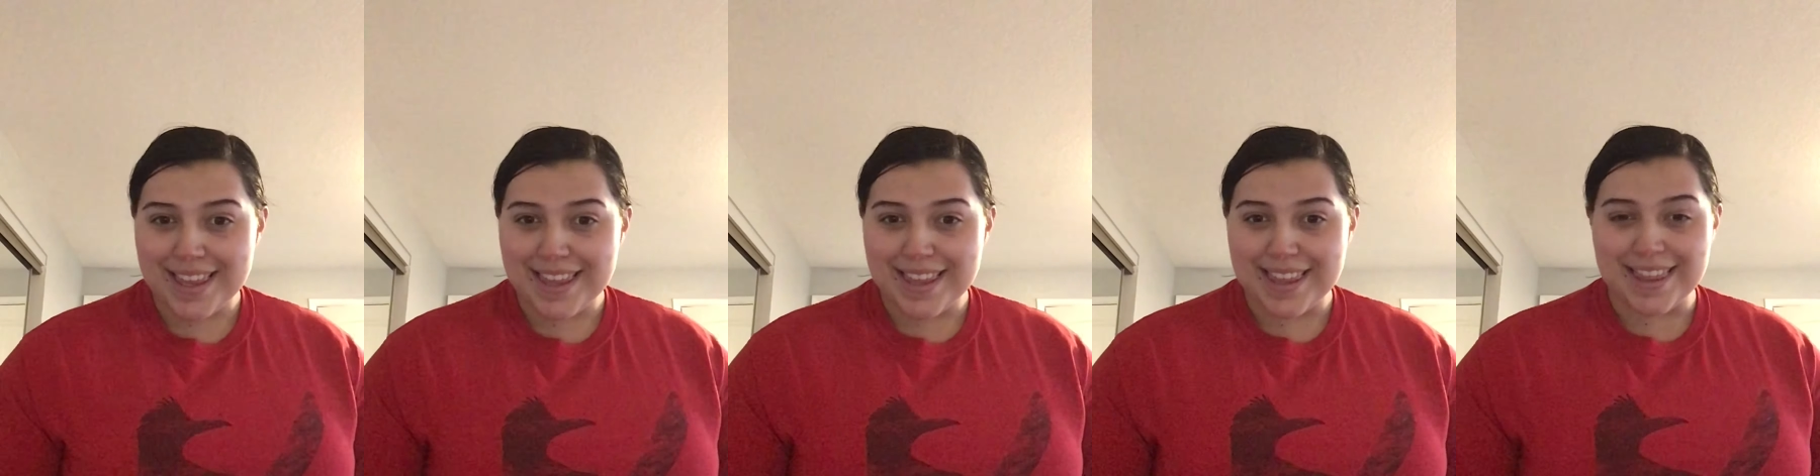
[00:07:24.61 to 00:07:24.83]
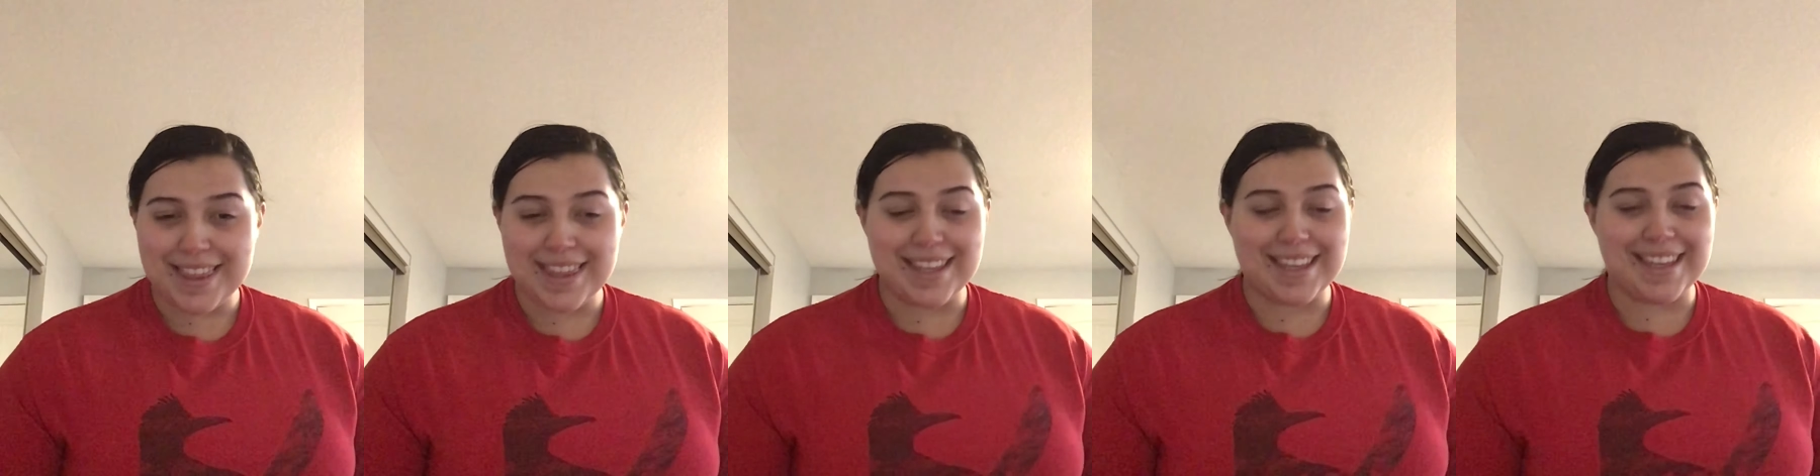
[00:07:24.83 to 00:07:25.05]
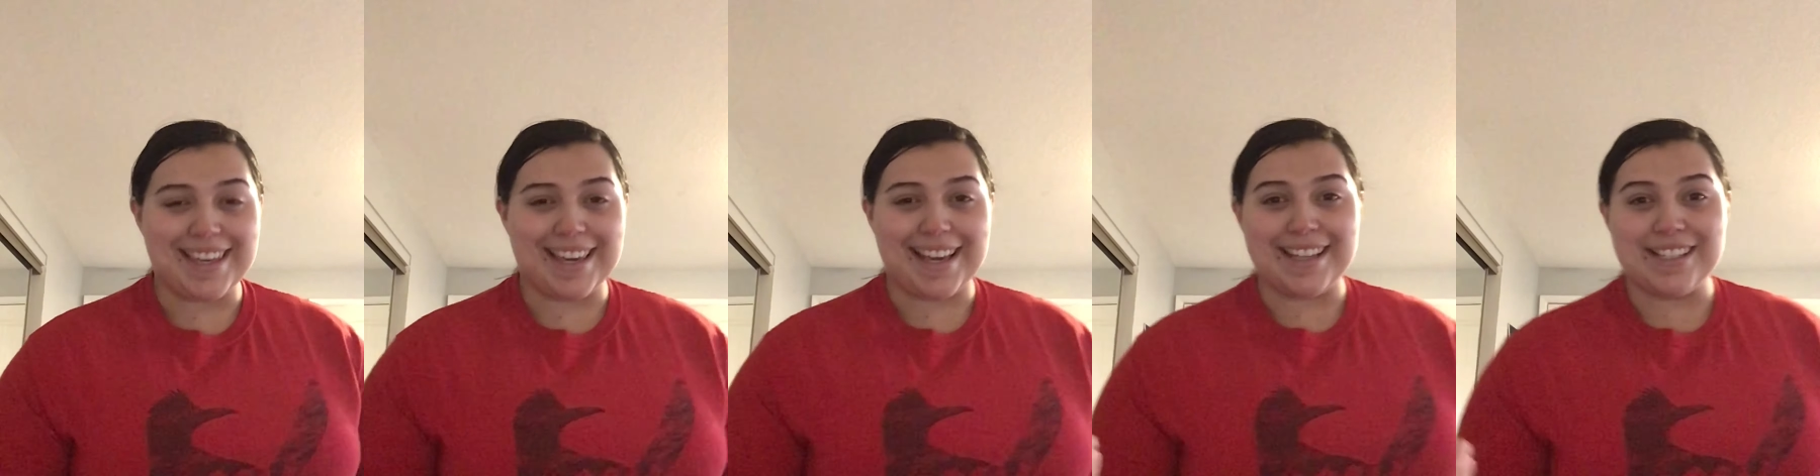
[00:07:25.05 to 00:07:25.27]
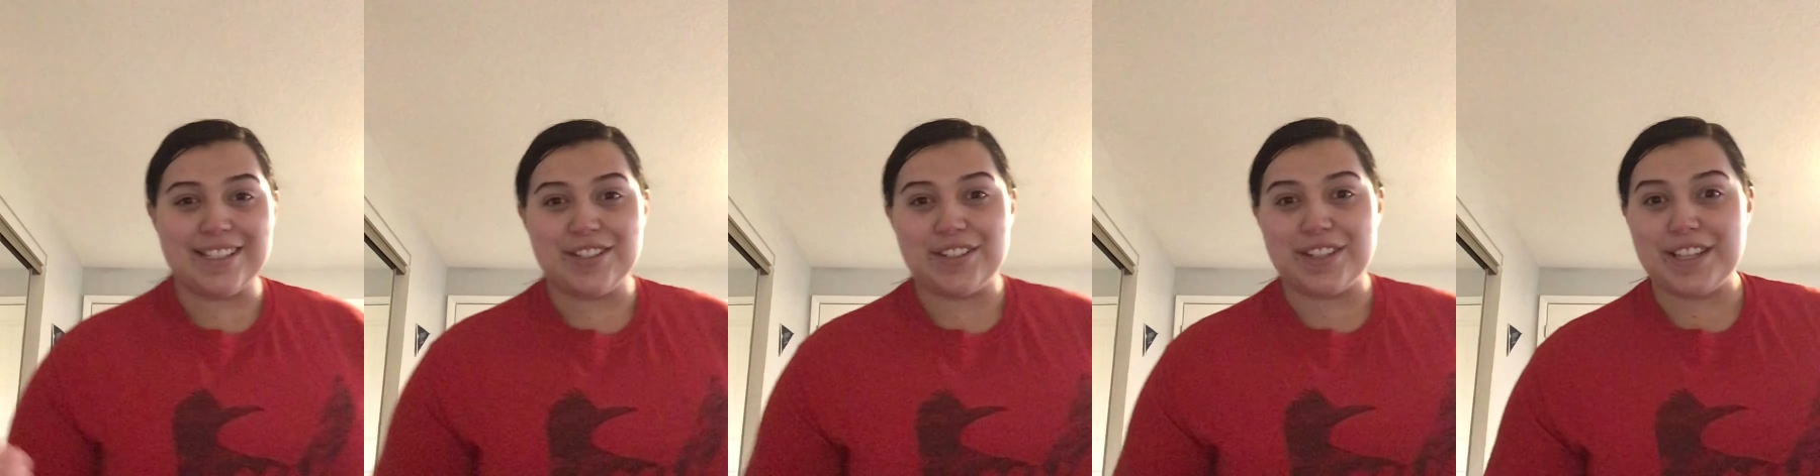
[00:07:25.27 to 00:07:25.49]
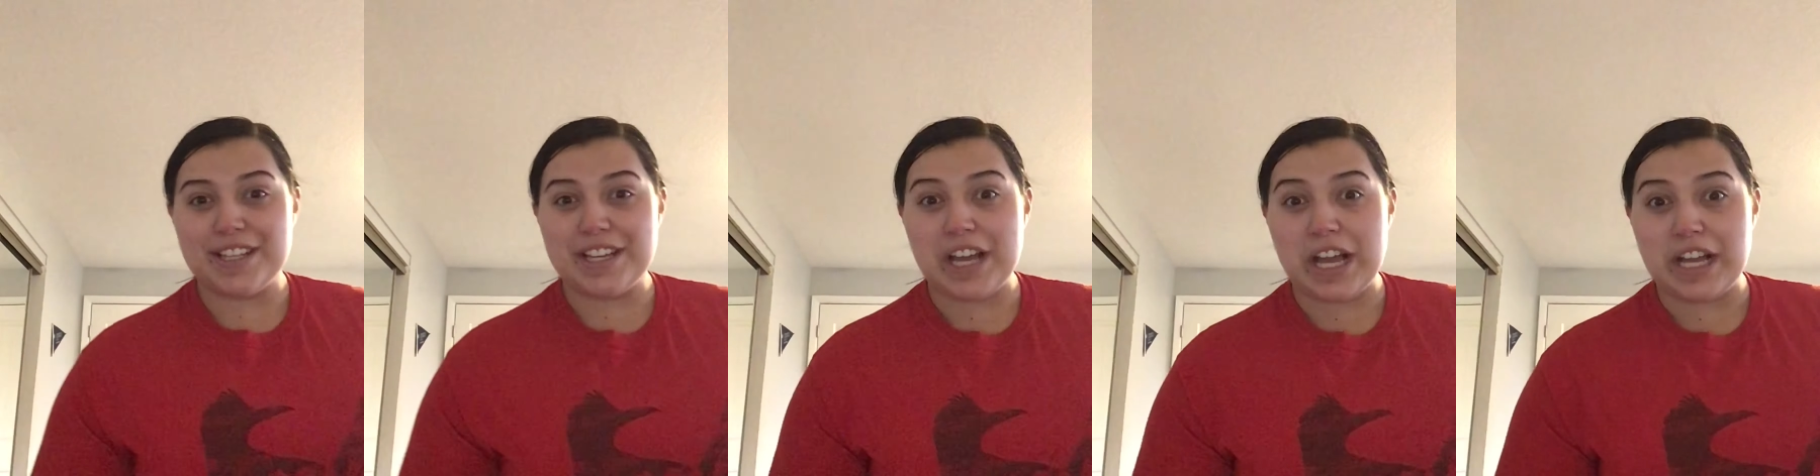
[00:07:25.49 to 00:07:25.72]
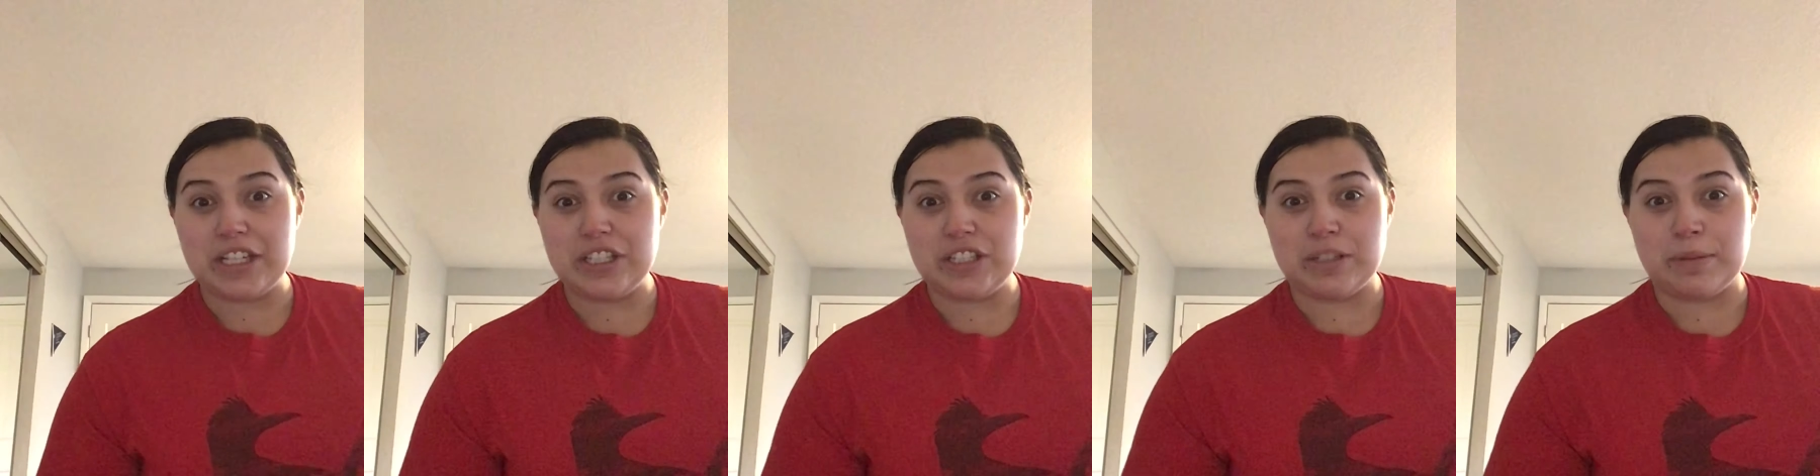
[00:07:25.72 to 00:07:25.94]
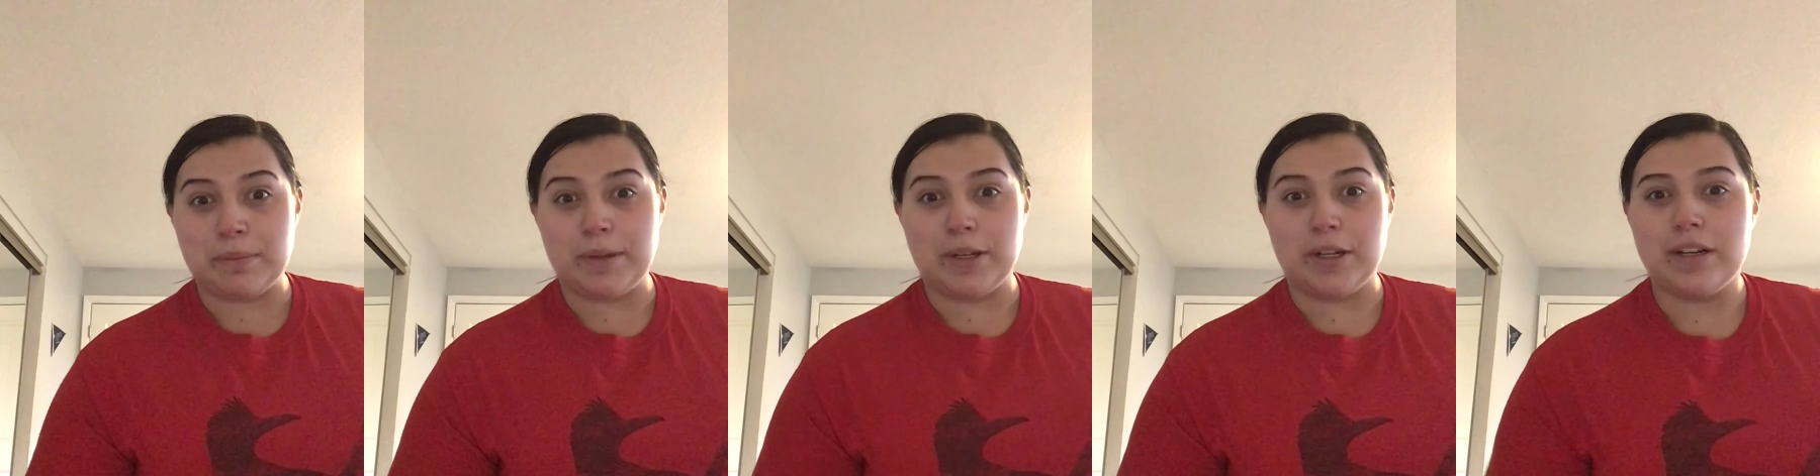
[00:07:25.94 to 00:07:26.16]
the guest or the
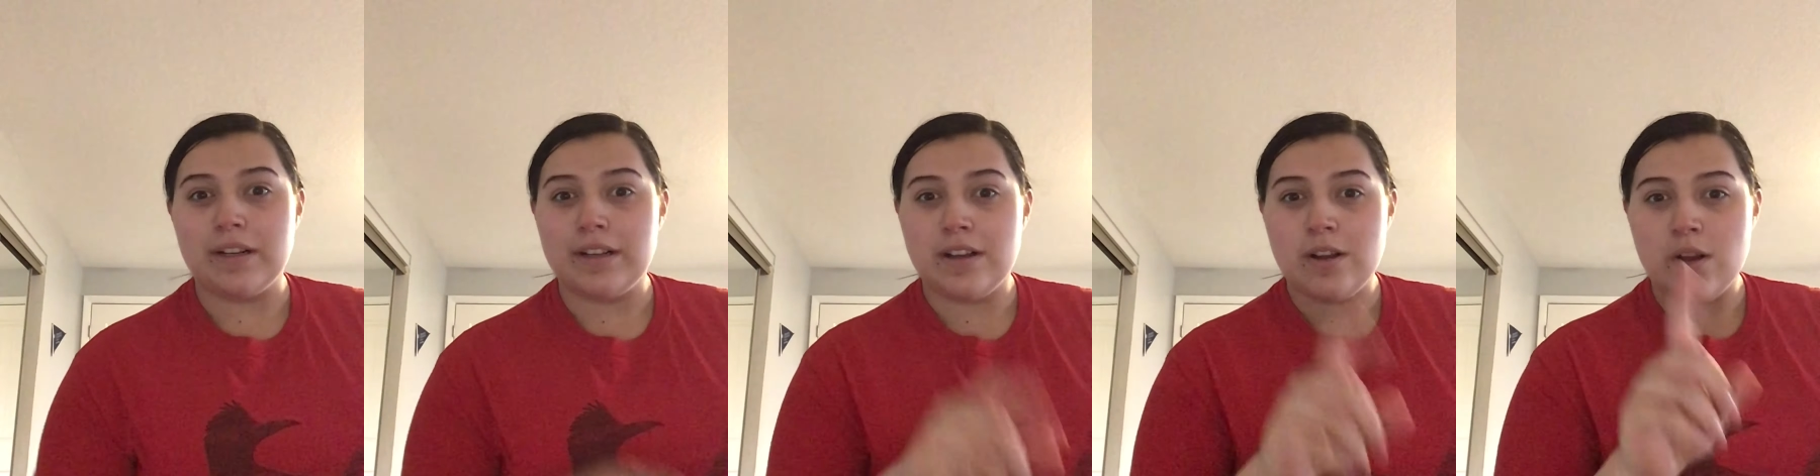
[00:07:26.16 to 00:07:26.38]
customer.